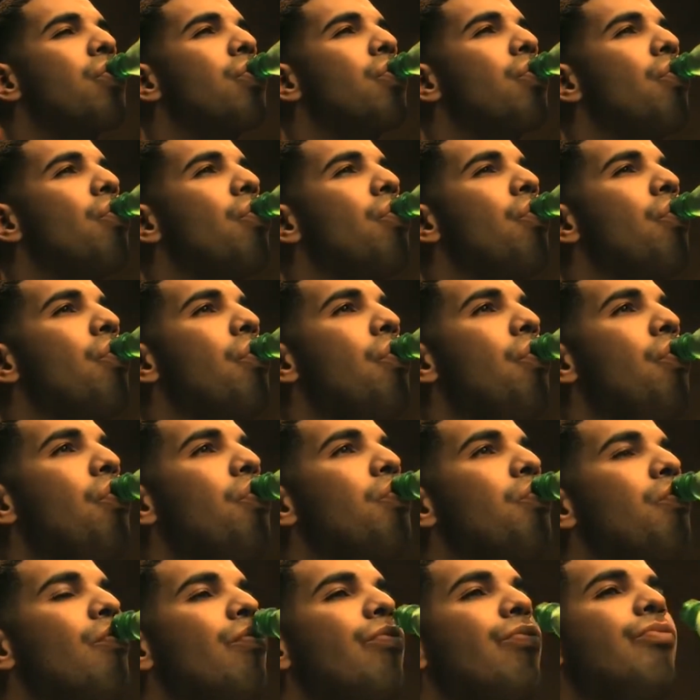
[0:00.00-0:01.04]
Because
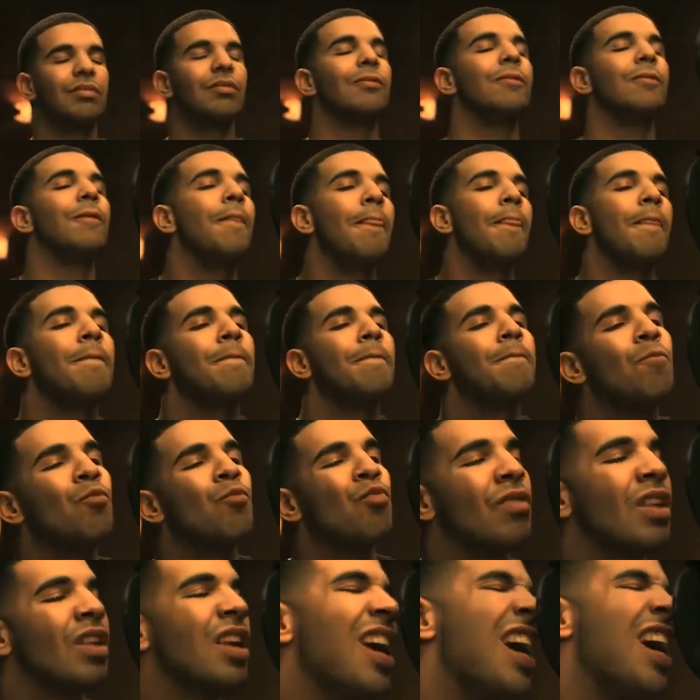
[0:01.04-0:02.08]
apparently commercials
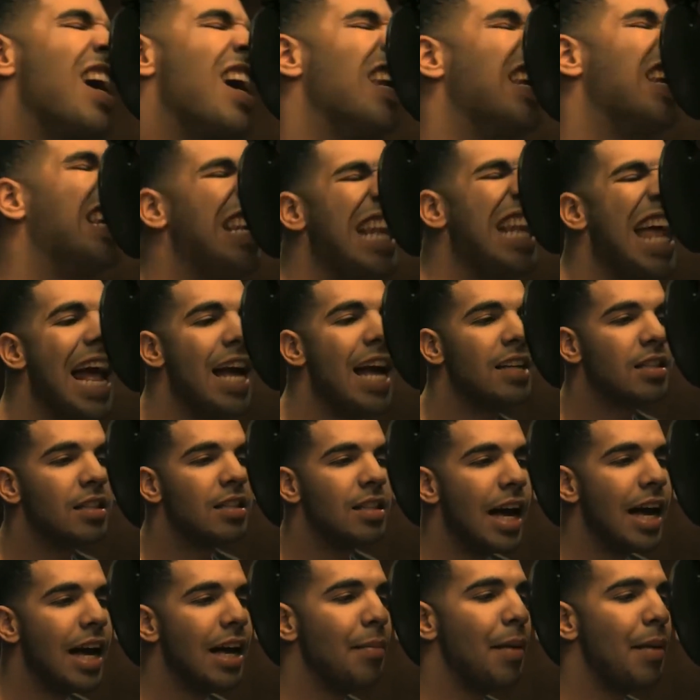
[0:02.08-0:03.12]
are so
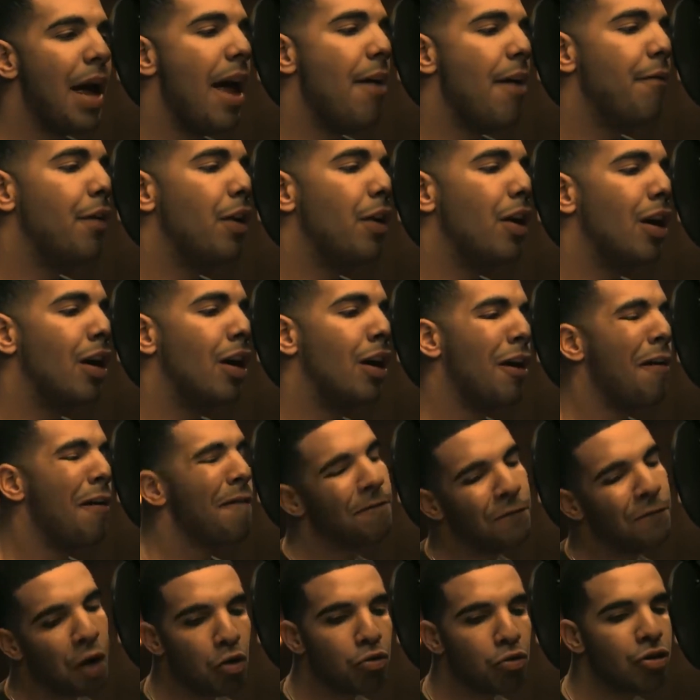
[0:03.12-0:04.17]
prevalent for rappers,
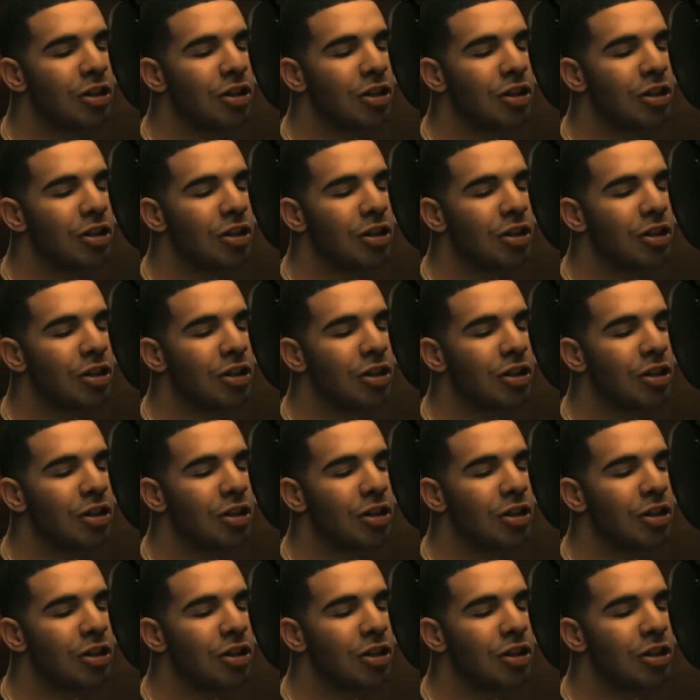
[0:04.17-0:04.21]
doing a